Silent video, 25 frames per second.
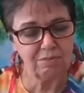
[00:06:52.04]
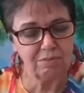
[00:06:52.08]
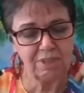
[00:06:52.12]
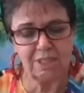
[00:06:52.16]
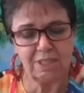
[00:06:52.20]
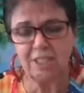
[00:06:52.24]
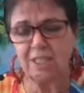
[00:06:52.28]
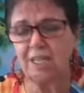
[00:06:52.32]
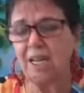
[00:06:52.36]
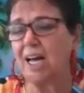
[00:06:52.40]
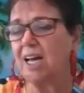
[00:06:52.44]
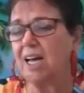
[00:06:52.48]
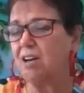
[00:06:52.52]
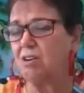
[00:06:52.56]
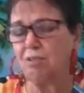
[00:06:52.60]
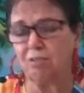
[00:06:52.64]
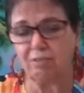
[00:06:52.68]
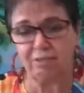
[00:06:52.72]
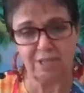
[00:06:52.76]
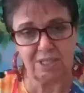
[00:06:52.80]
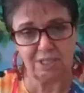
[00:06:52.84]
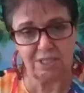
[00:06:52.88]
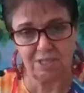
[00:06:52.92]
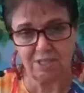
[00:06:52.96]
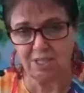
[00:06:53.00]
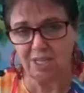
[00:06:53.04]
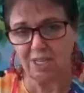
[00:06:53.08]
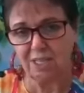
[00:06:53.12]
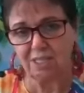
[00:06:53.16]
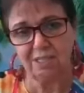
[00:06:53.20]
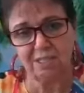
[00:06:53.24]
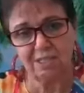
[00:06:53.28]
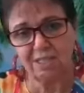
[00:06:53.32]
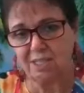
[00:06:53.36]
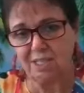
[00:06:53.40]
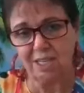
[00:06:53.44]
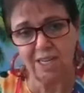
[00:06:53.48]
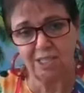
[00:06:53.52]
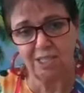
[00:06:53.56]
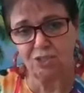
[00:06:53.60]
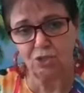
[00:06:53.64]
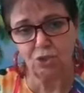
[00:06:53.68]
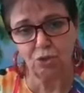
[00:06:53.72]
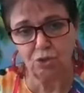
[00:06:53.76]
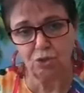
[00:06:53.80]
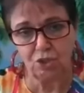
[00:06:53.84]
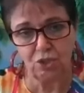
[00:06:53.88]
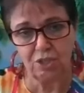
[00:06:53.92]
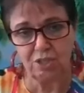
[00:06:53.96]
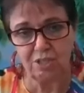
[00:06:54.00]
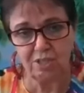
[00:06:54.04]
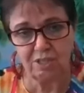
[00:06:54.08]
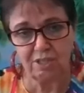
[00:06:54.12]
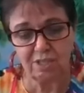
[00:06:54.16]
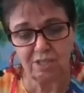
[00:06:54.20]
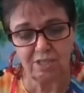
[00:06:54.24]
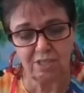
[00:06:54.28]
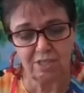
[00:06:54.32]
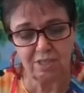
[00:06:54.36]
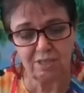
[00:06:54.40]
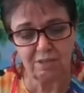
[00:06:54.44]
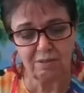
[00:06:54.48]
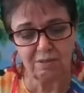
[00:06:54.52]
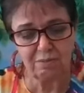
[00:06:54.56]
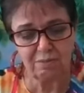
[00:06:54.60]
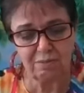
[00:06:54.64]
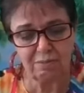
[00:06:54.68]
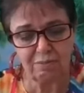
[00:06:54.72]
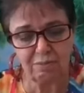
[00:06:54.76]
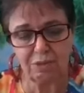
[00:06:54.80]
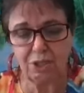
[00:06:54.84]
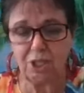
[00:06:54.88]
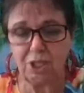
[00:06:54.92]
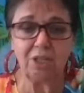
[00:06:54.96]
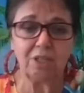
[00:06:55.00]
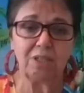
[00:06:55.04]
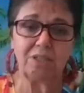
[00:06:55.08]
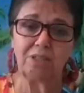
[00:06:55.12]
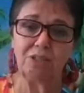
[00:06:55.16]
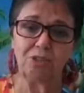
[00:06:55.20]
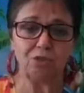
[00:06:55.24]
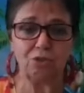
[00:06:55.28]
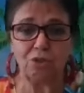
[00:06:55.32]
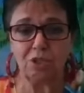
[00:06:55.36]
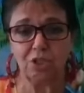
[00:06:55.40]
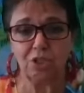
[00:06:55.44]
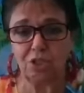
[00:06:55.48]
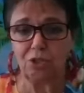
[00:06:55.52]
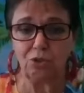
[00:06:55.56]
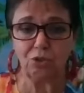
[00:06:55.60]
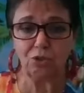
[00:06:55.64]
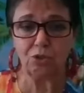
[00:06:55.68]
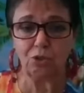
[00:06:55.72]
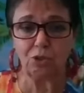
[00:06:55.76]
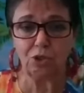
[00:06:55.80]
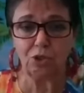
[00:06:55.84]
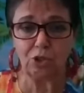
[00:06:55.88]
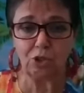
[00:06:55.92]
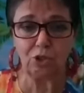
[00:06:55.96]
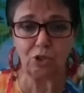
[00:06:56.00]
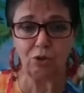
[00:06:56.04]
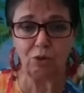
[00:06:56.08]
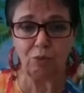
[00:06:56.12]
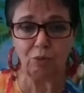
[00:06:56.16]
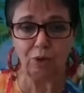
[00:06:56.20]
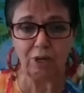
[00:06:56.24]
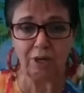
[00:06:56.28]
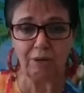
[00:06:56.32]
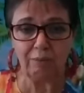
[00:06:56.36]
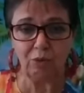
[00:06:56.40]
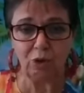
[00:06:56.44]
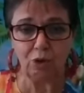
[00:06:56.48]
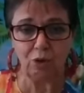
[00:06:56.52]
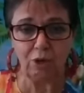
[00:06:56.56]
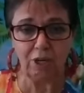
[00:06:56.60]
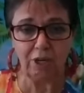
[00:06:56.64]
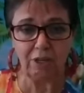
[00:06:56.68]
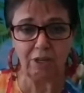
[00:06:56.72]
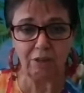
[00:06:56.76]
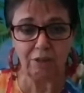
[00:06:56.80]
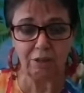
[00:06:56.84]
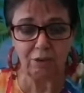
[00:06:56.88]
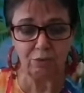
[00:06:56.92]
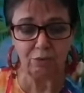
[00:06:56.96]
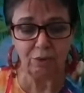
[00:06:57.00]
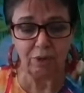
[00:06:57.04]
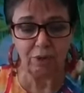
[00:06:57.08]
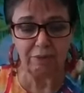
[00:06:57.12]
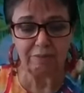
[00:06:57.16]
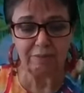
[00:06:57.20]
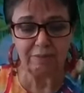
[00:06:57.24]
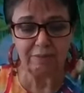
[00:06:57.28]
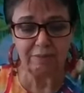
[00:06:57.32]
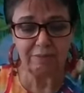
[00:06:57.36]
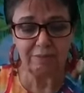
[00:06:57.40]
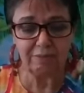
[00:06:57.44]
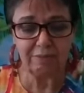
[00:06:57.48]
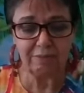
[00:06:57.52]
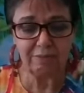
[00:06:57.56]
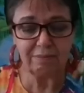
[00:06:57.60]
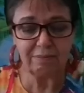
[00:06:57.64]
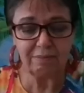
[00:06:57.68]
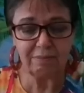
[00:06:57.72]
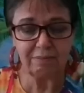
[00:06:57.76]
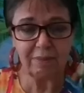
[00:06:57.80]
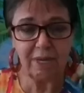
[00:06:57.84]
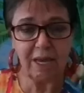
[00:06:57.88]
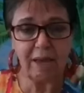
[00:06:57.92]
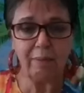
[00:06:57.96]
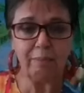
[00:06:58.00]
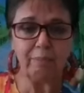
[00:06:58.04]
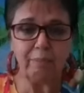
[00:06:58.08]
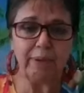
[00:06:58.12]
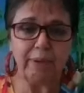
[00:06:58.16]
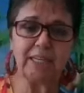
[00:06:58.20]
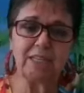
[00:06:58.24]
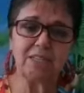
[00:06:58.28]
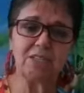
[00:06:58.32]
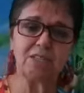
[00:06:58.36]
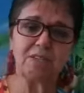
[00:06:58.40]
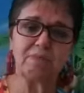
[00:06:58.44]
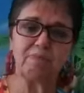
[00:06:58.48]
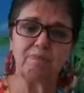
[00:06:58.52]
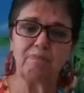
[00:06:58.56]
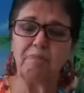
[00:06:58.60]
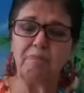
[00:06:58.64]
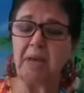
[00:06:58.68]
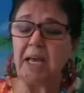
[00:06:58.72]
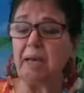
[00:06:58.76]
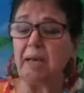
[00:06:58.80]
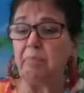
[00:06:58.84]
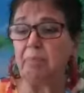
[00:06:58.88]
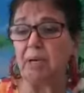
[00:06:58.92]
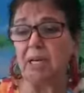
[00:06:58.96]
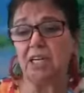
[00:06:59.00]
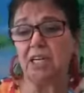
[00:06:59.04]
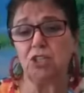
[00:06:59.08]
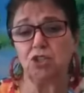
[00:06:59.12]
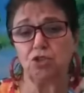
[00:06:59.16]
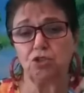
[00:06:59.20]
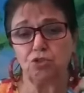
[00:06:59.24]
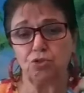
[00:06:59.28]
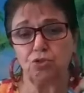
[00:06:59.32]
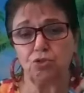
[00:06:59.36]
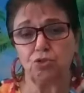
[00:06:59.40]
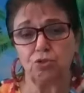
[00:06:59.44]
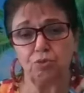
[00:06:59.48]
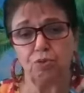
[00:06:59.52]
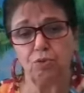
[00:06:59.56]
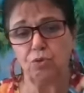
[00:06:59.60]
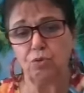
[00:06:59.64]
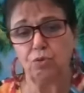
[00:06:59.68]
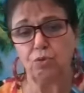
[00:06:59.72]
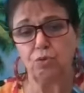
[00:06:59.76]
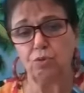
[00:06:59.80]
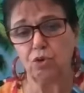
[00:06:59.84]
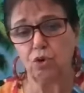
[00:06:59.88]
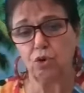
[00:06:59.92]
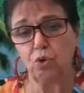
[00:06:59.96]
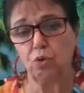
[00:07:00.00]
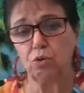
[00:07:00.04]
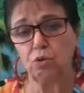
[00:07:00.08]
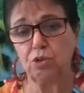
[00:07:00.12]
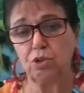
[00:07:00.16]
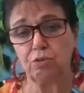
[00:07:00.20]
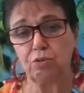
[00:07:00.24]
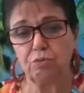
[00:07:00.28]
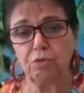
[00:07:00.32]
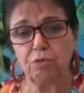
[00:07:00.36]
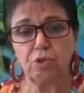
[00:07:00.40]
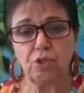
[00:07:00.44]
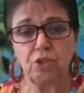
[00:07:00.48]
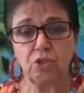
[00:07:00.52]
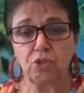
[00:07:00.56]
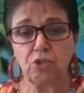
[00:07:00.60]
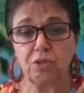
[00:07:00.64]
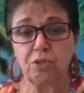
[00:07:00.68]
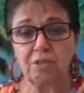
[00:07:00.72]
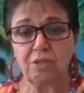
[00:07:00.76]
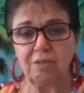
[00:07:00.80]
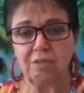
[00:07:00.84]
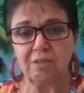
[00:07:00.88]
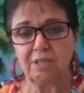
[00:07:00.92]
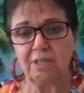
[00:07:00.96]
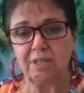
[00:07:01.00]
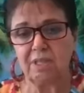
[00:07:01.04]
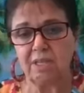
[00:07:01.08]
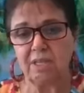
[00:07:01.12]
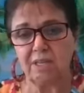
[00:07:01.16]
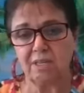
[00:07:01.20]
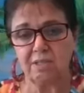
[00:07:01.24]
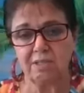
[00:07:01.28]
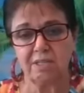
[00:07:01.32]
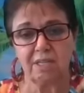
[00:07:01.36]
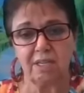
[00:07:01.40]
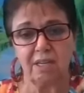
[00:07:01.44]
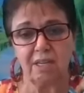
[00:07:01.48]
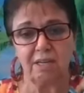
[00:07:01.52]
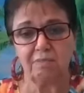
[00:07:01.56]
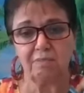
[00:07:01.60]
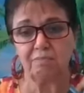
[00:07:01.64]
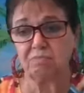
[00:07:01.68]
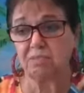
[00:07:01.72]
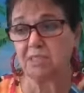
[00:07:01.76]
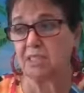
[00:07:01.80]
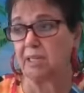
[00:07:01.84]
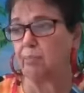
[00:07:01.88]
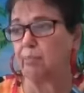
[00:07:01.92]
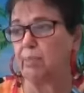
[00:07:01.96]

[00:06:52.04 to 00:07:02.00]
none of us can say to Jesus, "Well, Lord, you don't know what I'm going through." Because maybe I go through certain things and